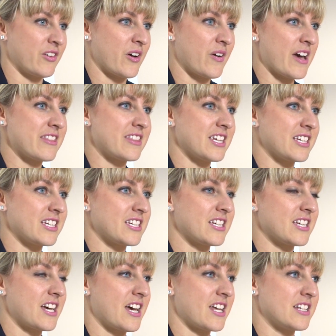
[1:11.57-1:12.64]
though, I think,
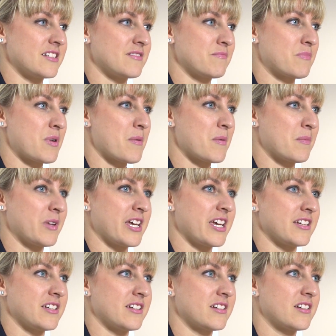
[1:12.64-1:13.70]
and
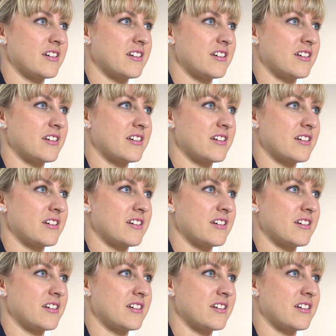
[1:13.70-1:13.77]
probably